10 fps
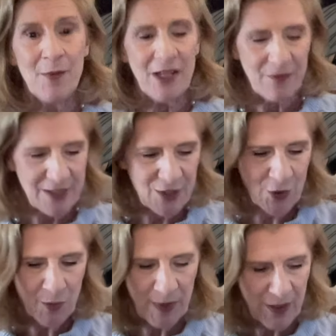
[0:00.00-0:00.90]
Lovely
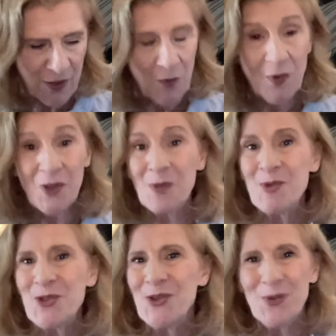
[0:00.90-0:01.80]
Scorpio, welcome
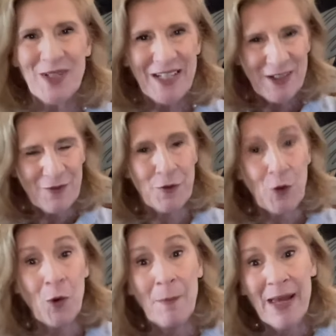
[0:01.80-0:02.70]
to your reading
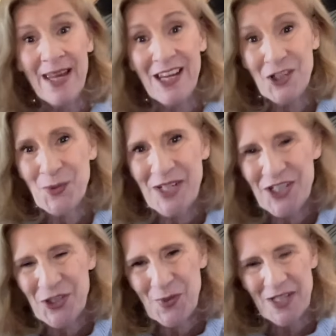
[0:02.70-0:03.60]
for May
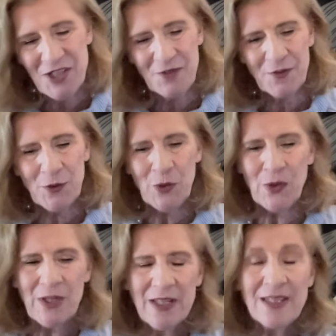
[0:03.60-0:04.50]
2024.